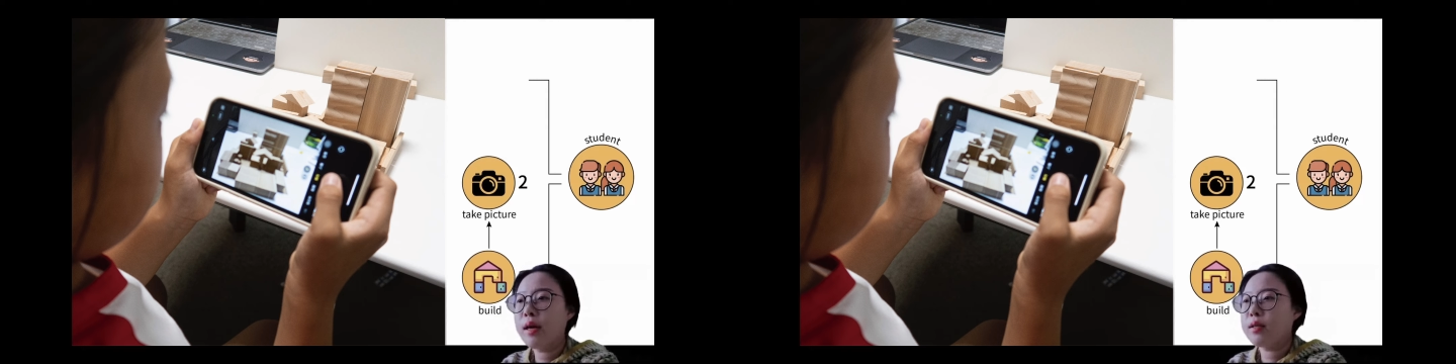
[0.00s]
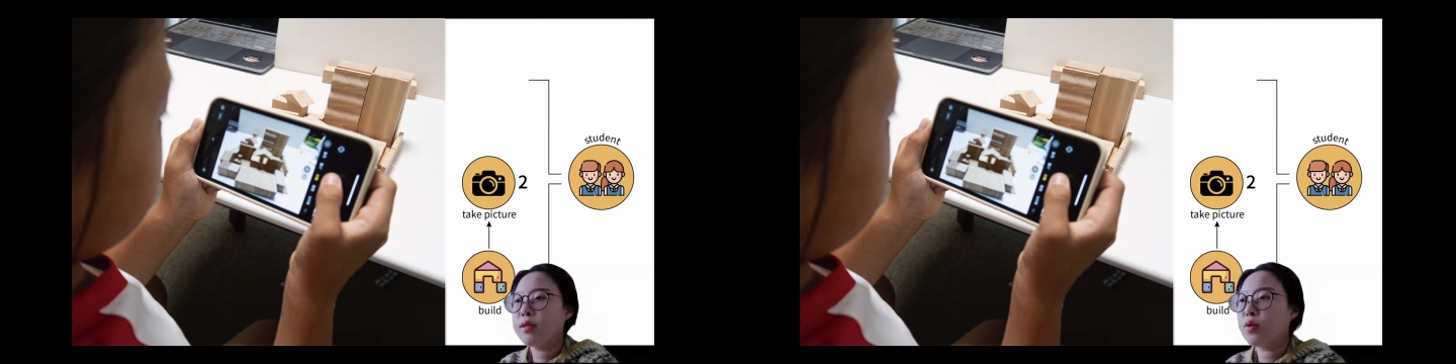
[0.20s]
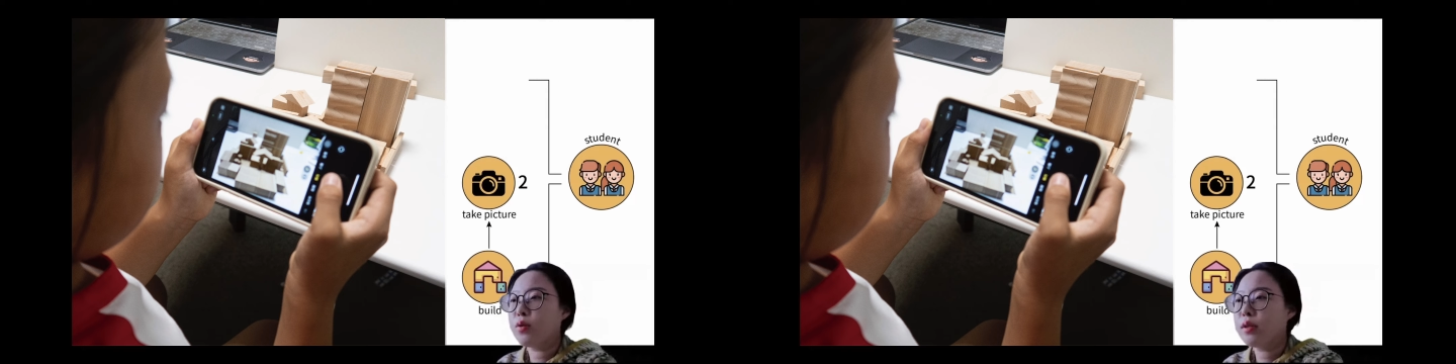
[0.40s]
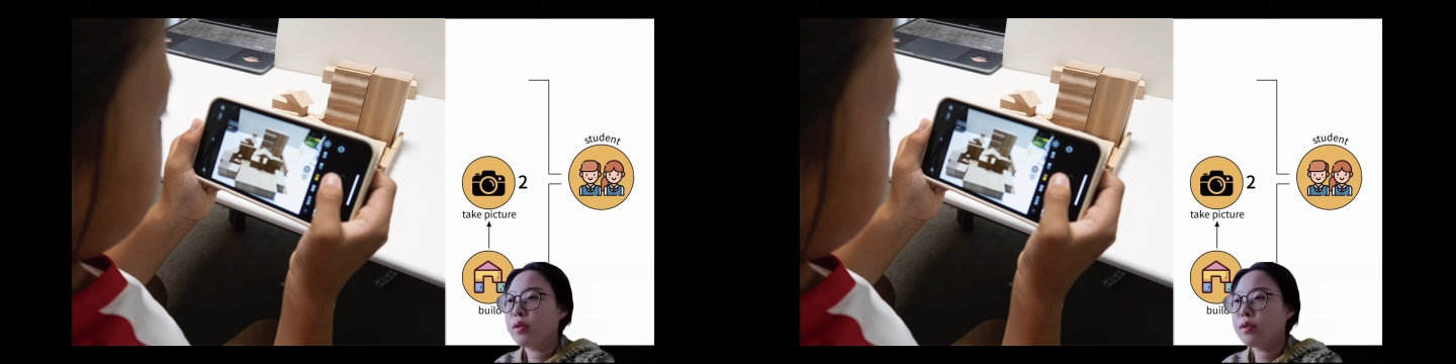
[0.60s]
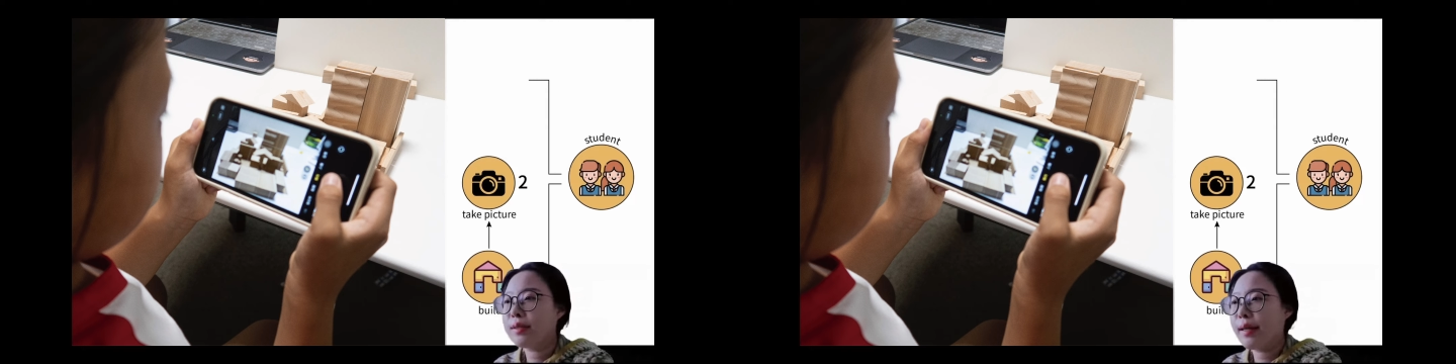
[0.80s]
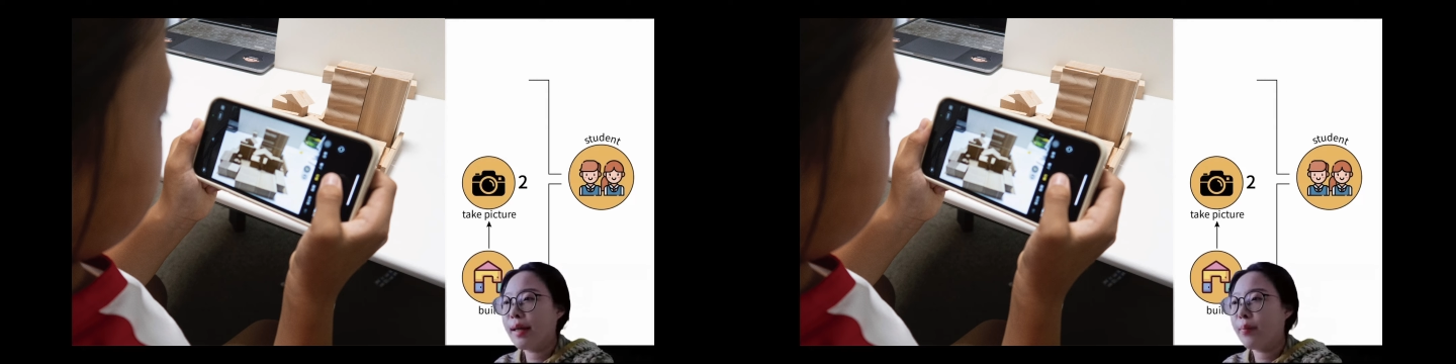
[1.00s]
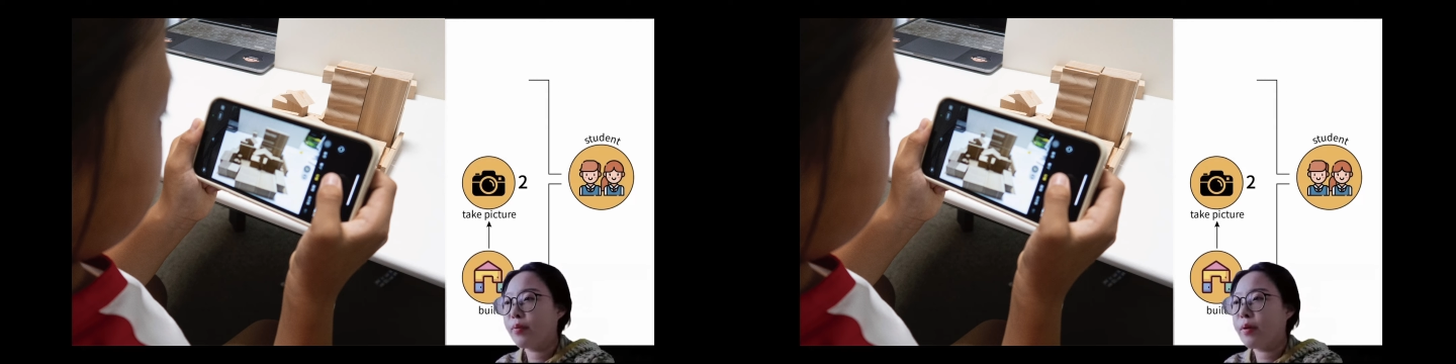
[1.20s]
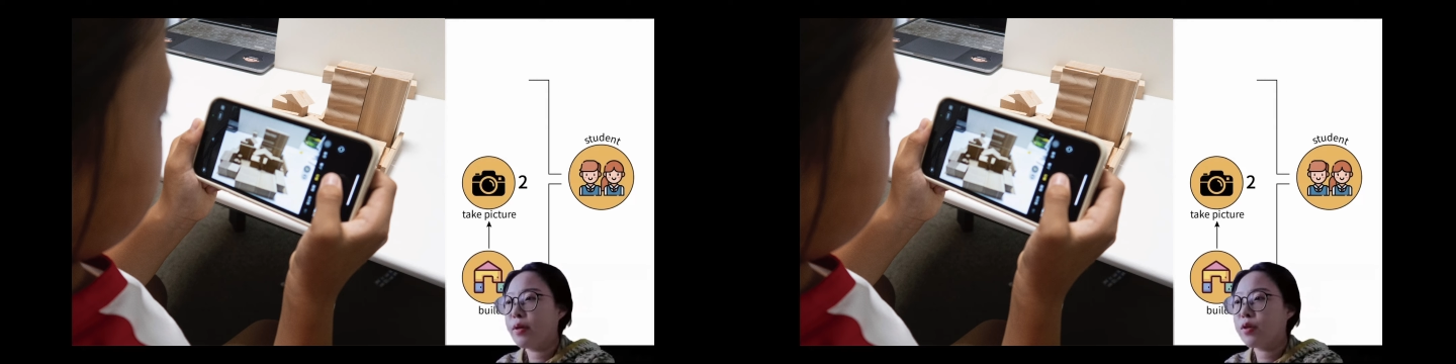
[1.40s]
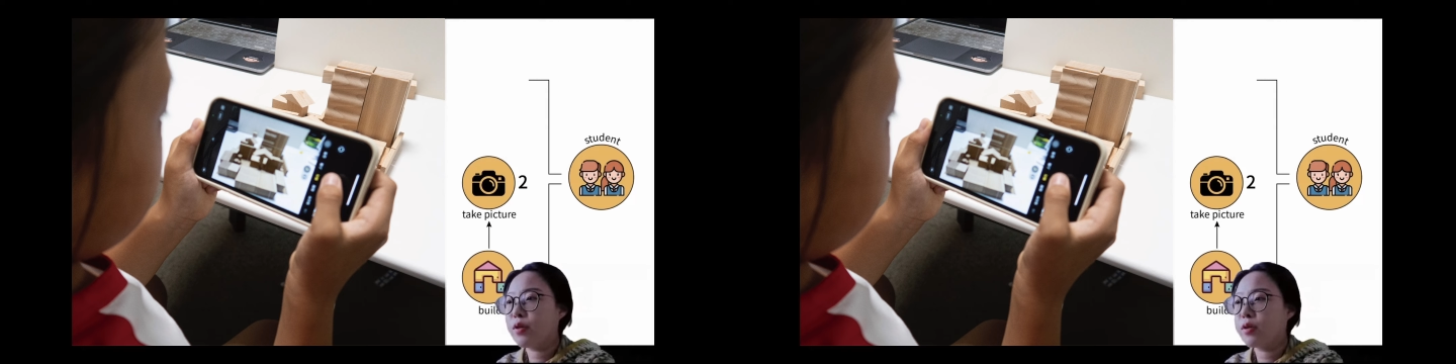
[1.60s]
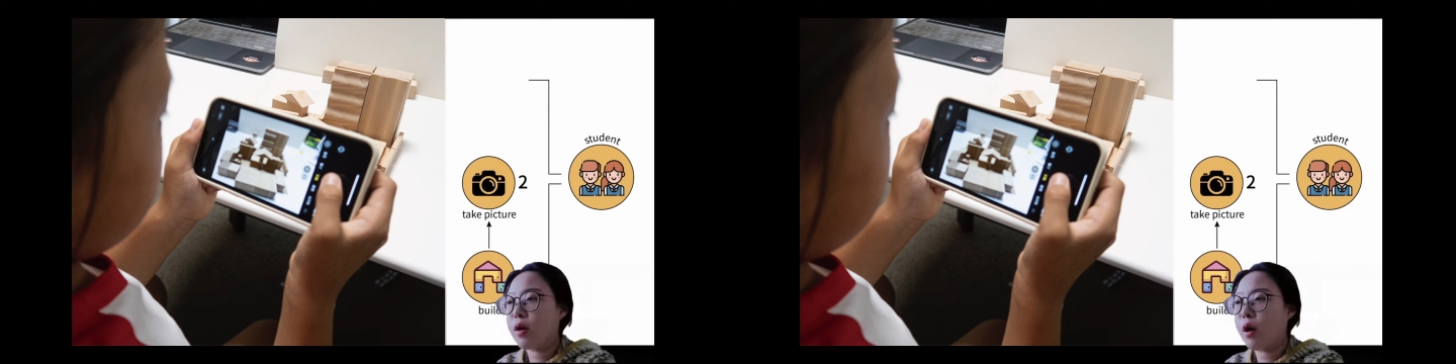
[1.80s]
students snap
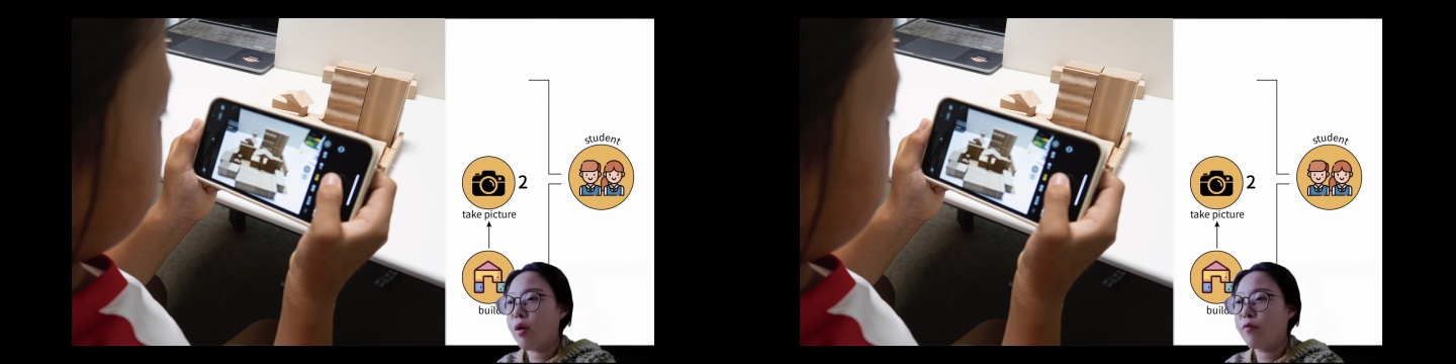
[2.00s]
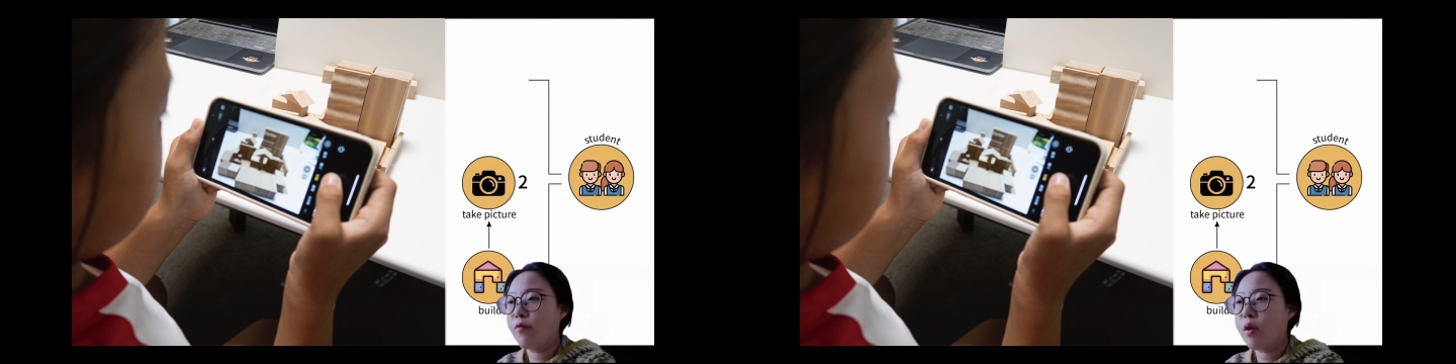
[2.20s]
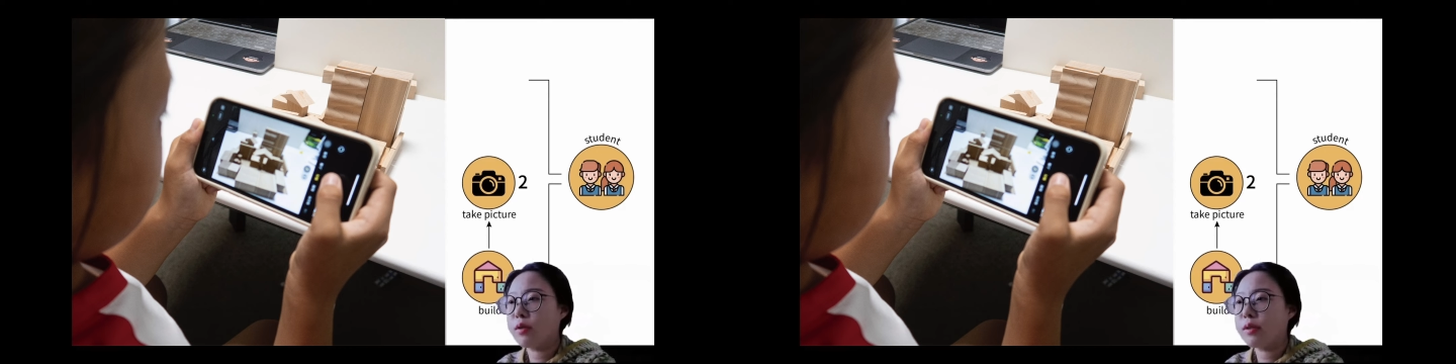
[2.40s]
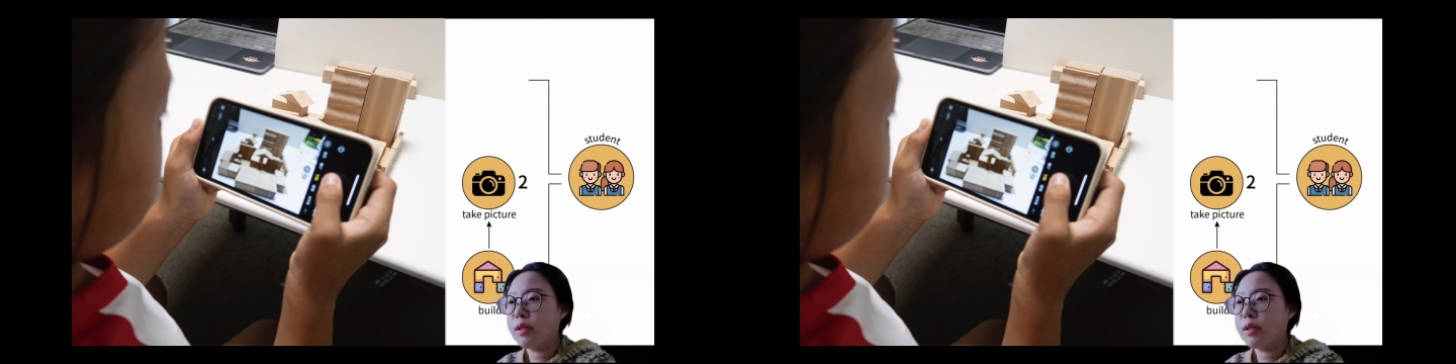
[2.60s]
pictures of what